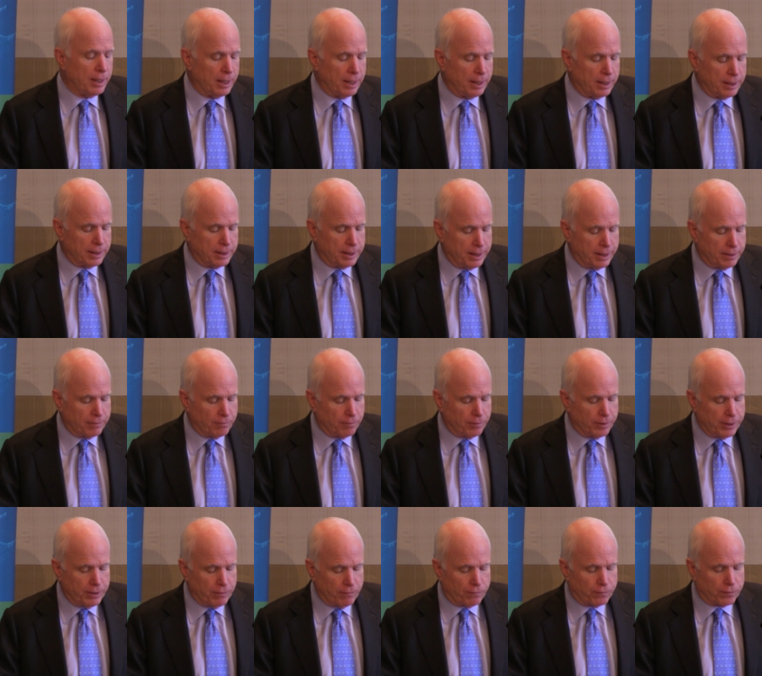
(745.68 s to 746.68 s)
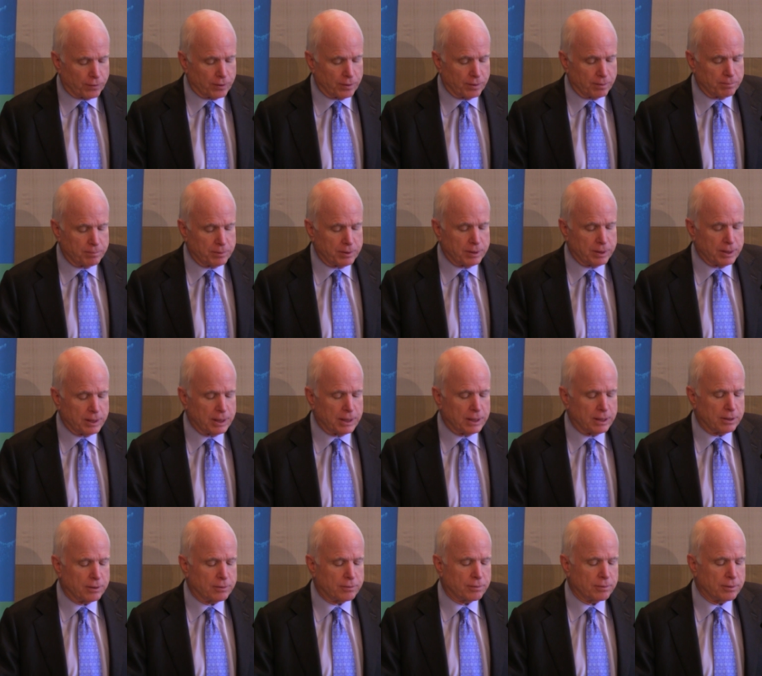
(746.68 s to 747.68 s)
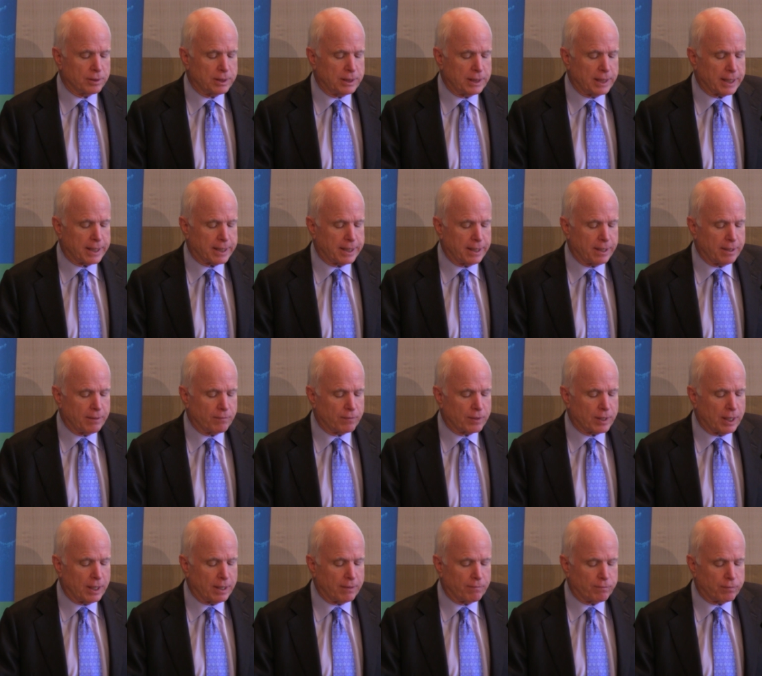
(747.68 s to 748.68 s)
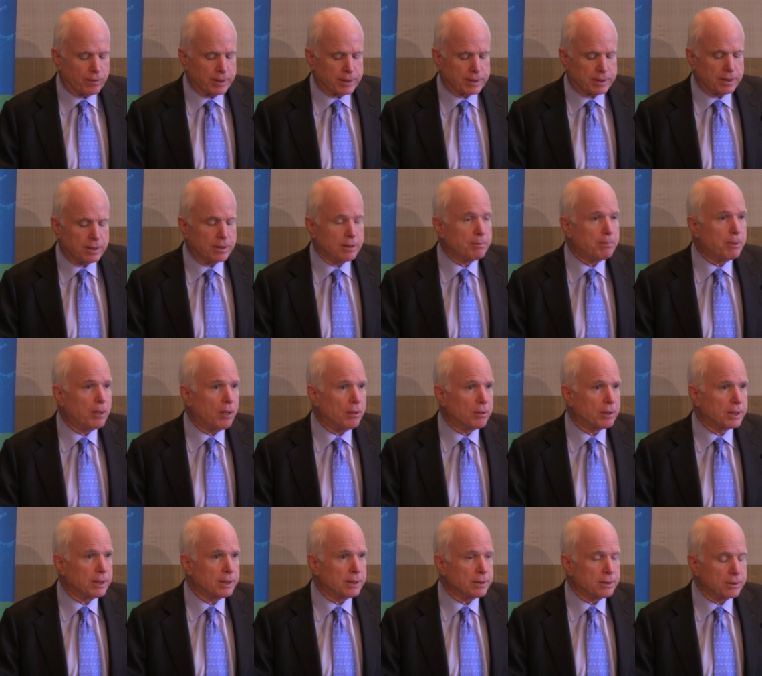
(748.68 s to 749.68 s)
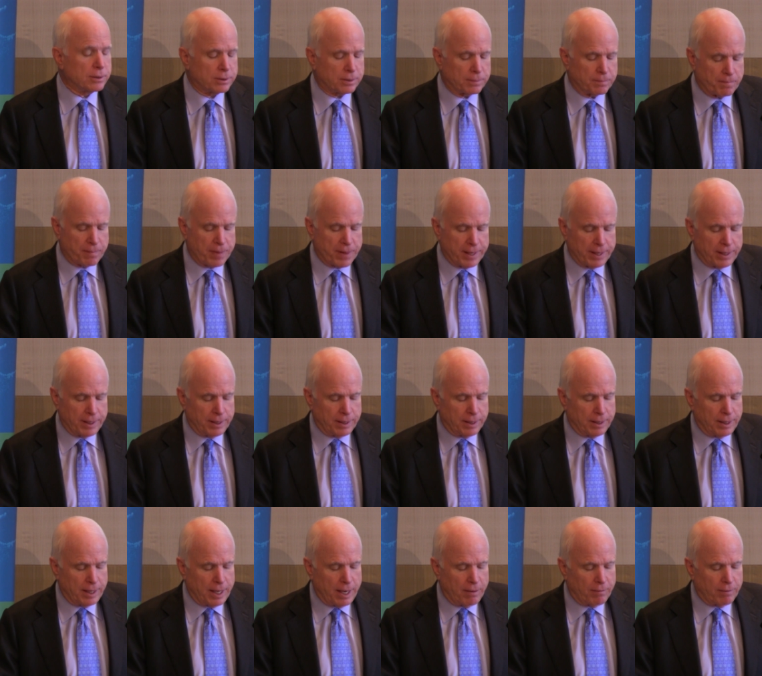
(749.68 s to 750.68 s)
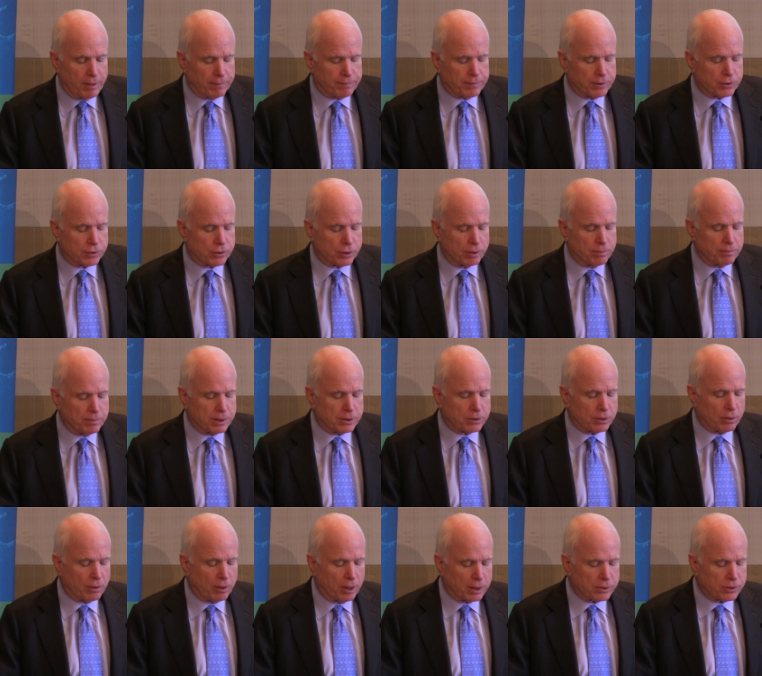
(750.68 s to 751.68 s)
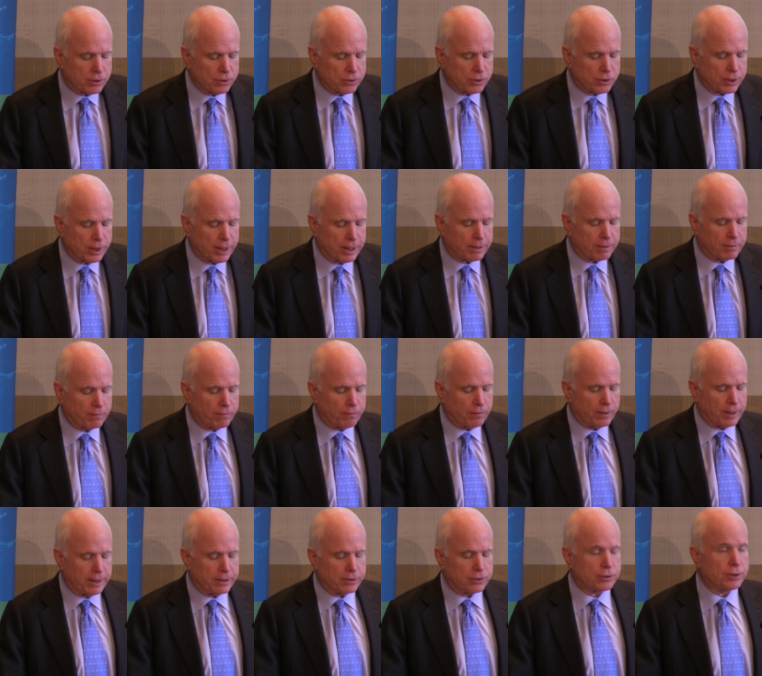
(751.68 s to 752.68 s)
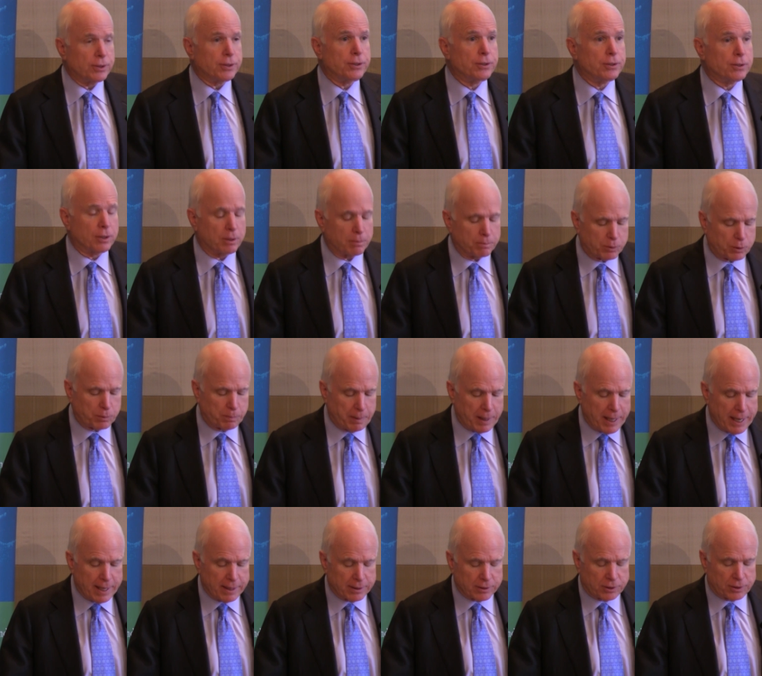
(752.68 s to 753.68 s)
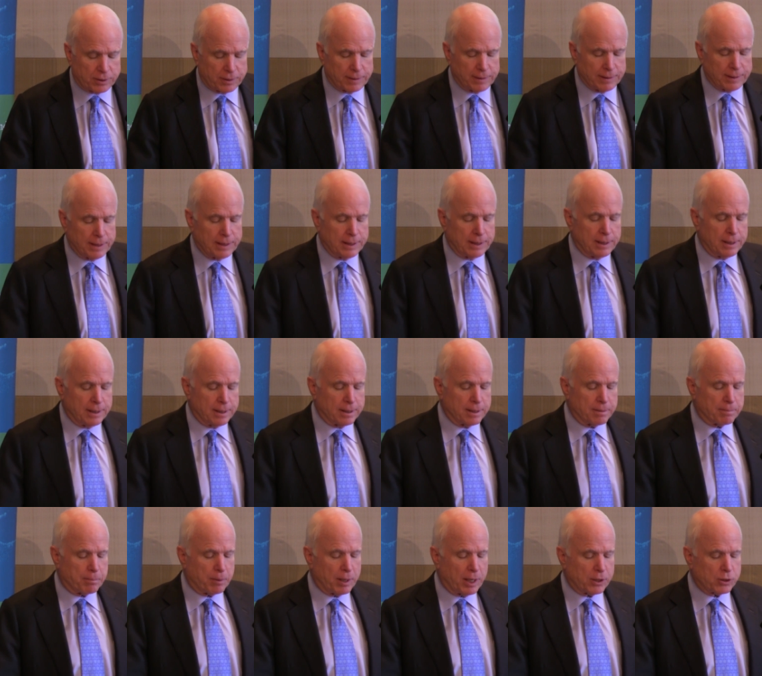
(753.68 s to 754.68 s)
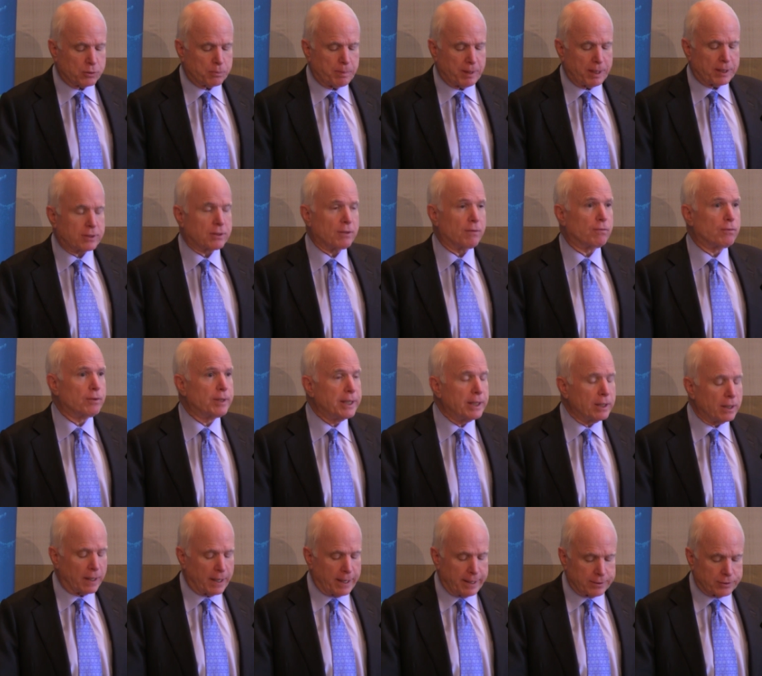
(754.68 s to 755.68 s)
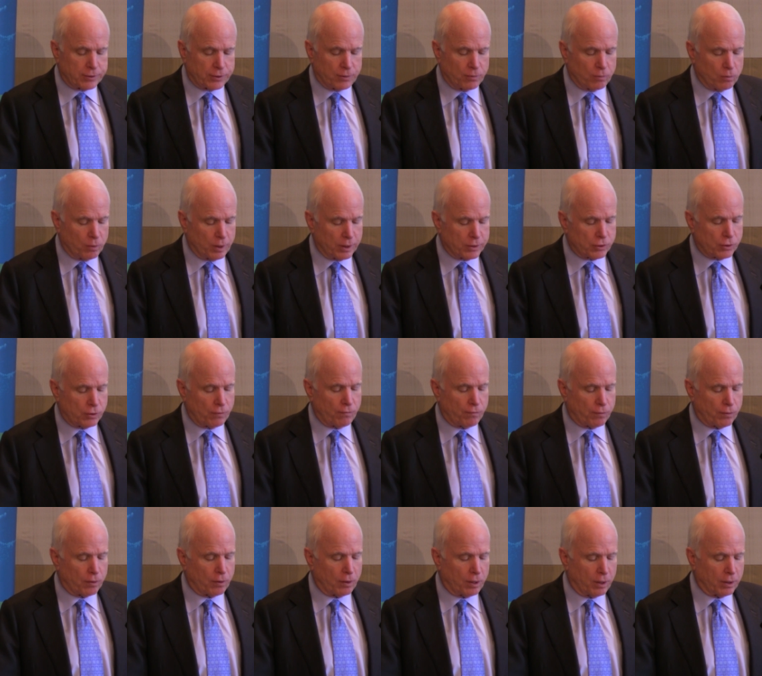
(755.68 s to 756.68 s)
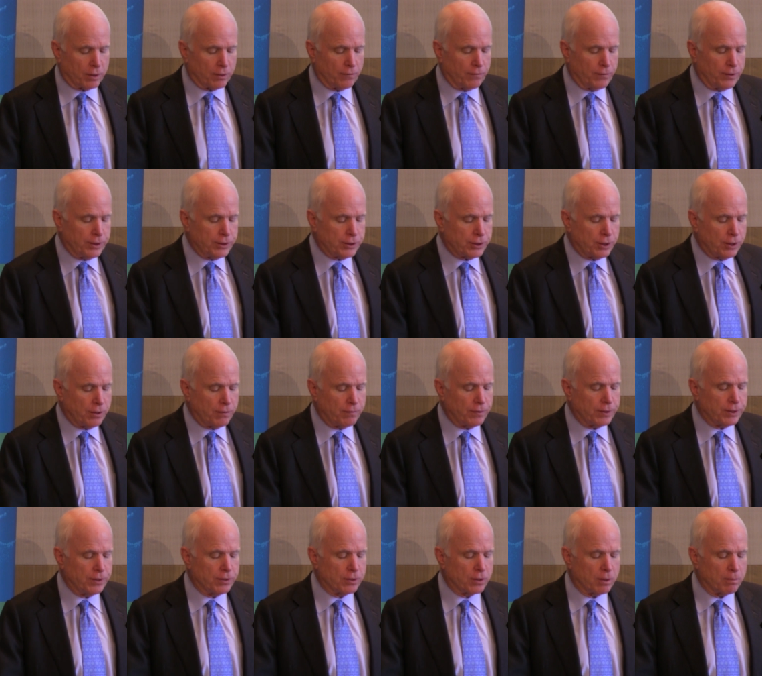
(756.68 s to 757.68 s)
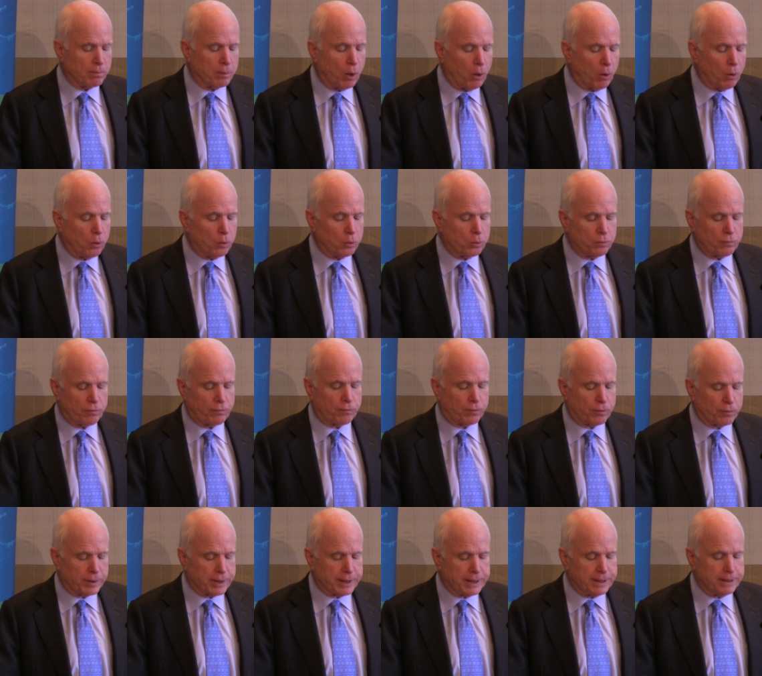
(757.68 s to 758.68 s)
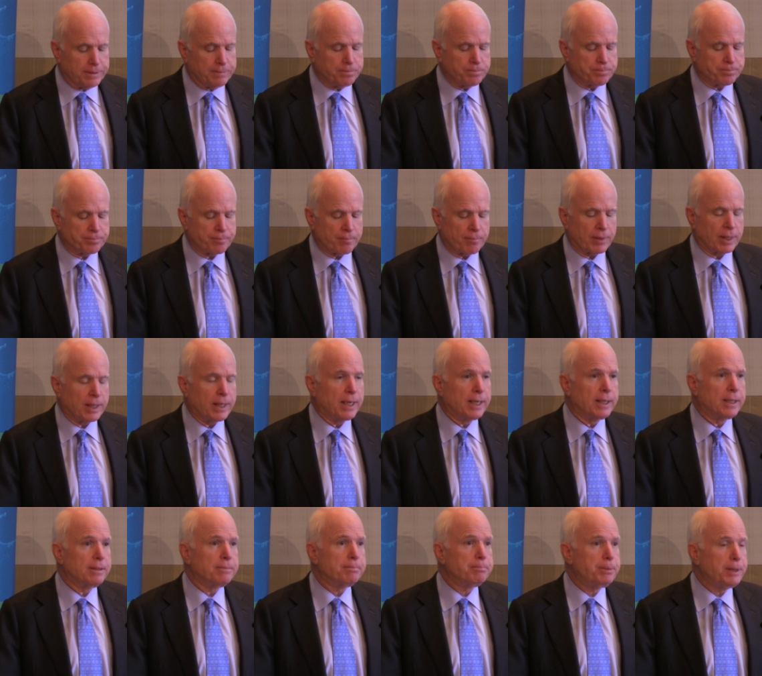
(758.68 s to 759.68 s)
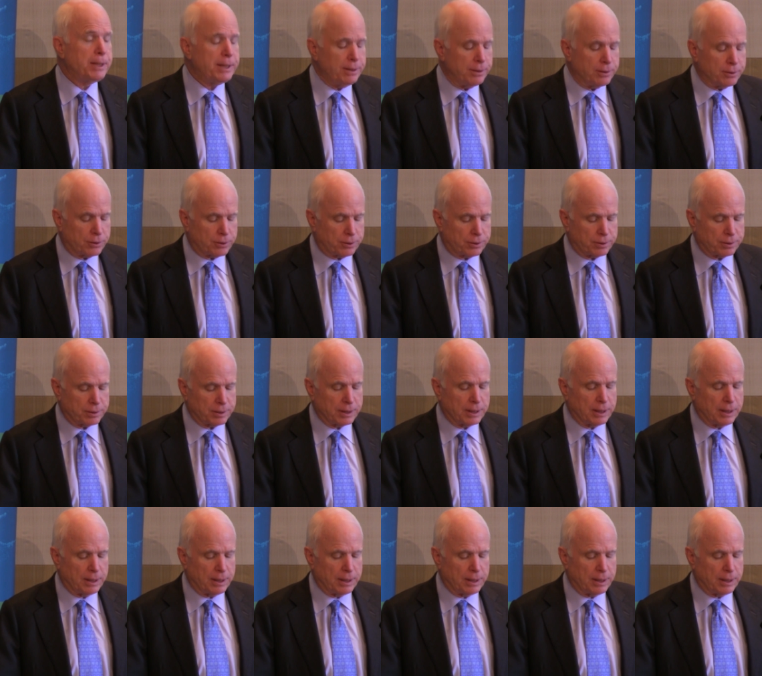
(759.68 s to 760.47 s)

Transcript: and again reaffirmed through a decade of conflict in the Balkans. Now, after so much loss and sacrifice in Europe's past, the prospect of realizing once and for all the vision of a Europe whole, free, and at peace